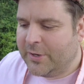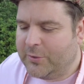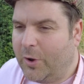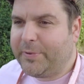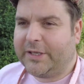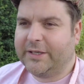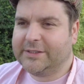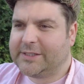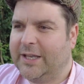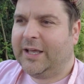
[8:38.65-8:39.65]
not
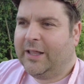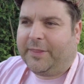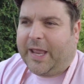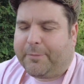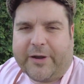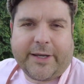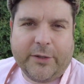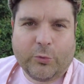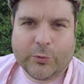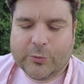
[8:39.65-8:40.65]
because they're breaking
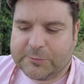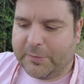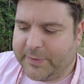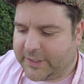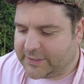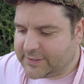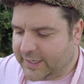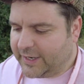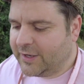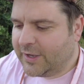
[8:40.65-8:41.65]
the rules, but because
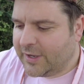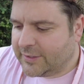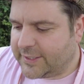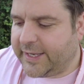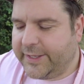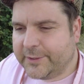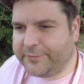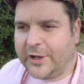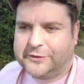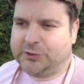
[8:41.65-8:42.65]
they're taking
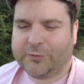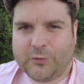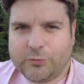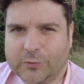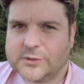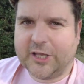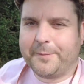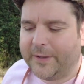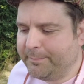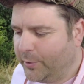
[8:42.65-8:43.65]
advantage of the rules that are
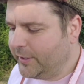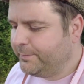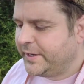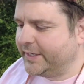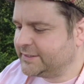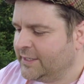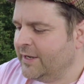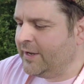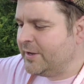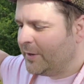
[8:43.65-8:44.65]
being put in place
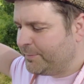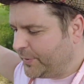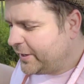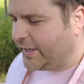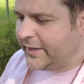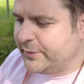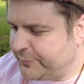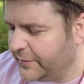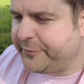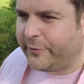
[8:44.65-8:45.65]
by
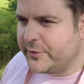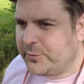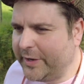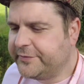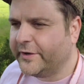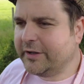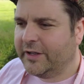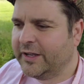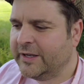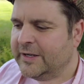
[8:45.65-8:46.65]
FIFA or UEFA.
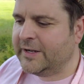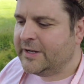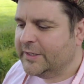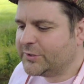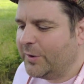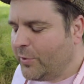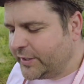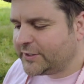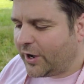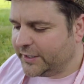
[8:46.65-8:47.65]
So I'm not
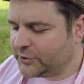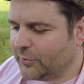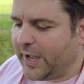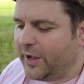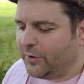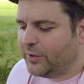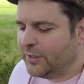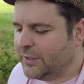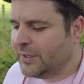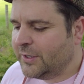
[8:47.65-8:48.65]
entirely sure how
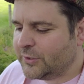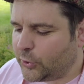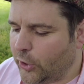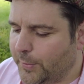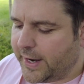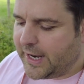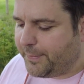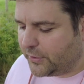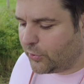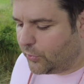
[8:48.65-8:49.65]
Tottenham would end up
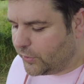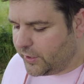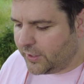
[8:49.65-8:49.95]
in court,